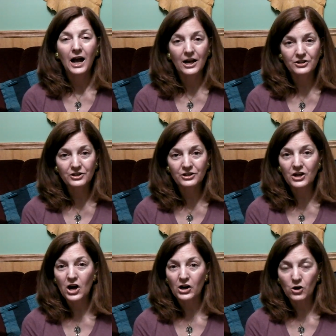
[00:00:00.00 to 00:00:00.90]

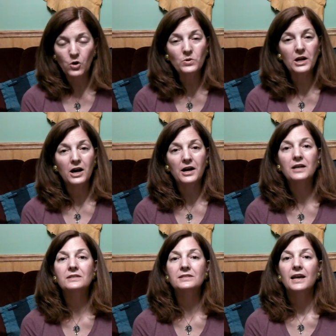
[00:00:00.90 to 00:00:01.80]
under our own
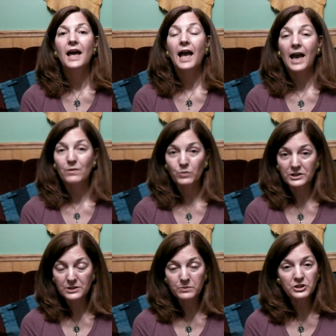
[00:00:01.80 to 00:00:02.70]
eyes, and
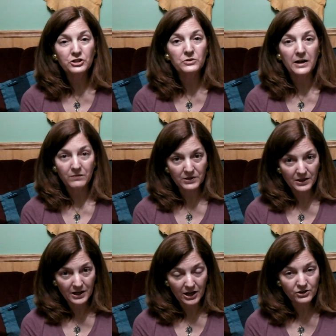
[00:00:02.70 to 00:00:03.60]
once we do,
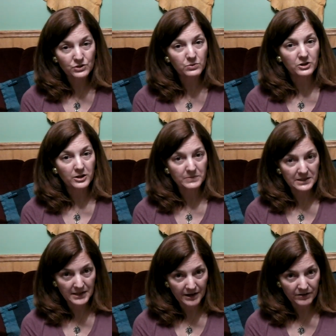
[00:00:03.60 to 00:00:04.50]
everything else will come
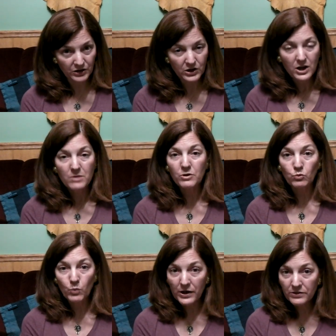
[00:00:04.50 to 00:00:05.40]
together.
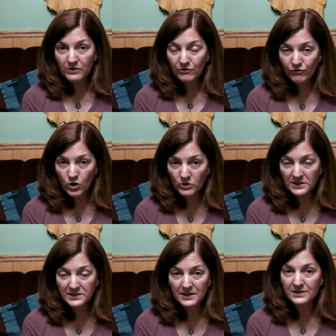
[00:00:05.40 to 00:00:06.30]
But rather than
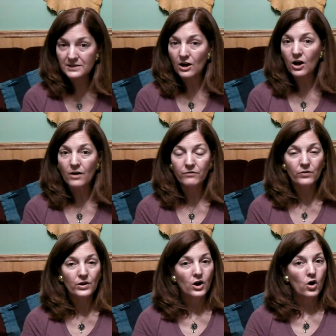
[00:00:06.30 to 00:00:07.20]
focus us
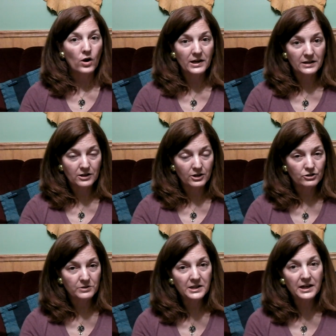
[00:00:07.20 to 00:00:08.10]
off in a
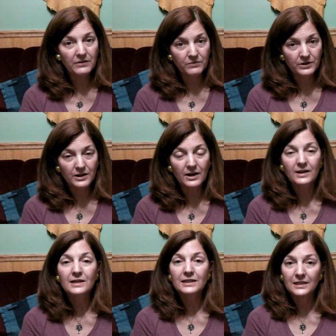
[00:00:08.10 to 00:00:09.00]
country in
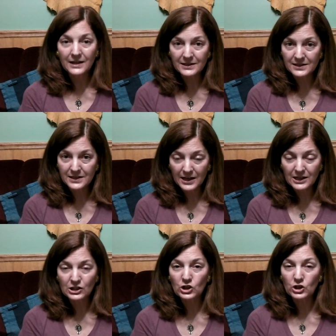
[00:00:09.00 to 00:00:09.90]
Africa, let's
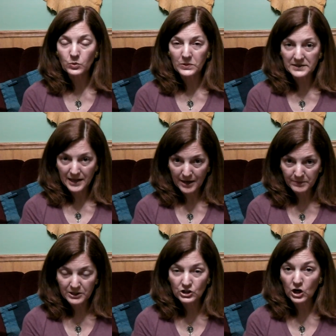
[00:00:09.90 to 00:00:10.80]
take a look at what's
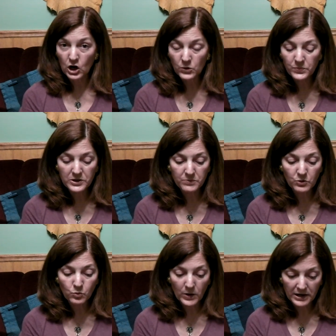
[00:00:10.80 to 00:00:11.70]
happening to our
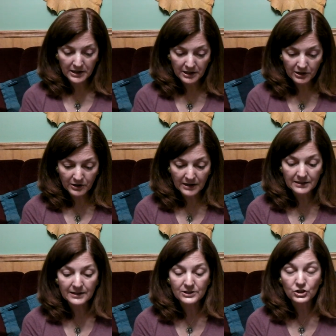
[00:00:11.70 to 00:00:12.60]
people right here,
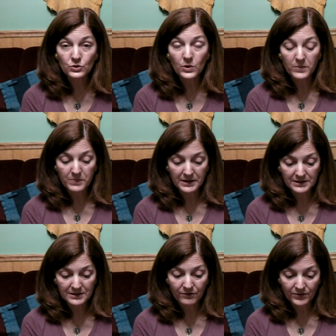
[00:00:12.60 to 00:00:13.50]
and let's do our
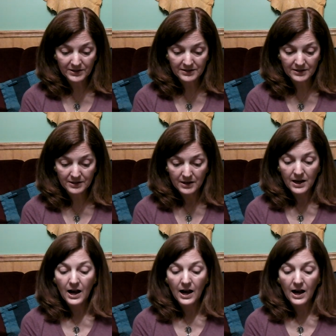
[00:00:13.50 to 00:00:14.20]
best to fix it.